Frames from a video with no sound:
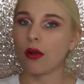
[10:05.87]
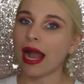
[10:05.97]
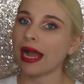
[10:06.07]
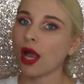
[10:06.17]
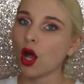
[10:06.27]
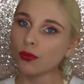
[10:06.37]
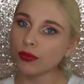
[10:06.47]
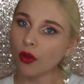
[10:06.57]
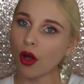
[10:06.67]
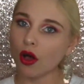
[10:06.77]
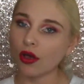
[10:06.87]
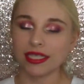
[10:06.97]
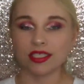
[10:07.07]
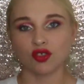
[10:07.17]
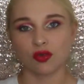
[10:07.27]
I hope you all
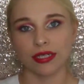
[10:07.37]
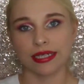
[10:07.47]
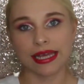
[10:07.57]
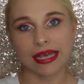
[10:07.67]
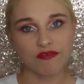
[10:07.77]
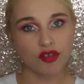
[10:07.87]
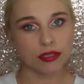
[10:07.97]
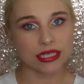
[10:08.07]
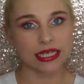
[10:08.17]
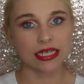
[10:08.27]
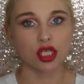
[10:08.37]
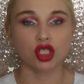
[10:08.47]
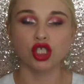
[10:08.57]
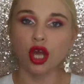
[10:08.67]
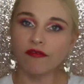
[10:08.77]
enjoyed. If you did,
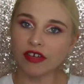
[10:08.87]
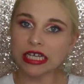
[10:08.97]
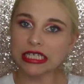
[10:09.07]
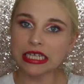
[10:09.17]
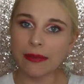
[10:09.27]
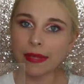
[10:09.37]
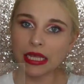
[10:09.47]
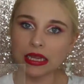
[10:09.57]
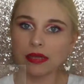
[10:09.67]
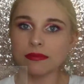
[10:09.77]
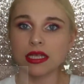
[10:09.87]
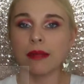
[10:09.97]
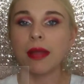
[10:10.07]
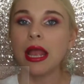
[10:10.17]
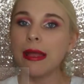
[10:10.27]
don't forget to give me a thumbs
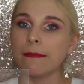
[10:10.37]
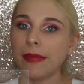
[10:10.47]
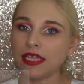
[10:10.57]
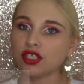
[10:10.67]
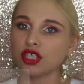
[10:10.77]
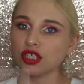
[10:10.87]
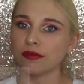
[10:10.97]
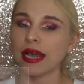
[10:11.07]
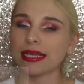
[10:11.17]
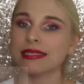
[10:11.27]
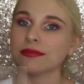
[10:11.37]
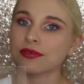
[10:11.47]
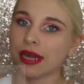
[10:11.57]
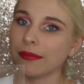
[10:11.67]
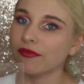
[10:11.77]
up. Make sure you guys
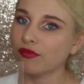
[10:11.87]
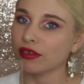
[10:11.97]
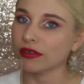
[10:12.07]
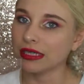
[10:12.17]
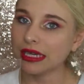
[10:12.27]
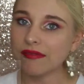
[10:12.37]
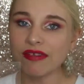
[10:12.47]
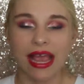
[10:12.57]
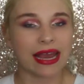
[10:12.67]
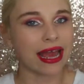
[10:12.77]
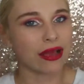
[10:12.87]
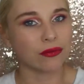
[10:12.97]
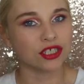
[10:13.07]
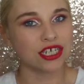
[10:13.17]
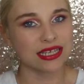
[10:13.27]
subscribe before you leave, and I
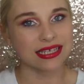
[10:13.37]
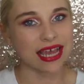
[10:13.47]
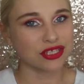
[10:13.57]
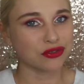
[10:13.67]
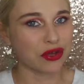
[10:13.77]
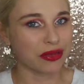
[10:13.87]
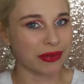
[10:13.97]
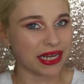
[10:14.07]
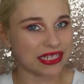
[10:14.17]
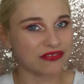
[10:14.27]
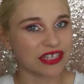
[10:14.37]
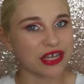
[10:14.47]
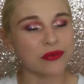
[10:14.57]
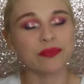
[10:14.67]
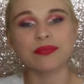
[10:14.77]
will just catch you all in my next
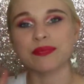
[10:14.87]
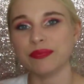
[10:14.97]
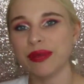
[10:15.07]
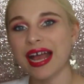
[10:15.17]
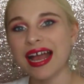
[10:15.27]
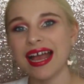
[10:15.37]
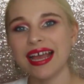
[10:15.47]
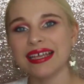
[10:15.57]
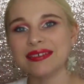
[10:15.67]
video. Bye!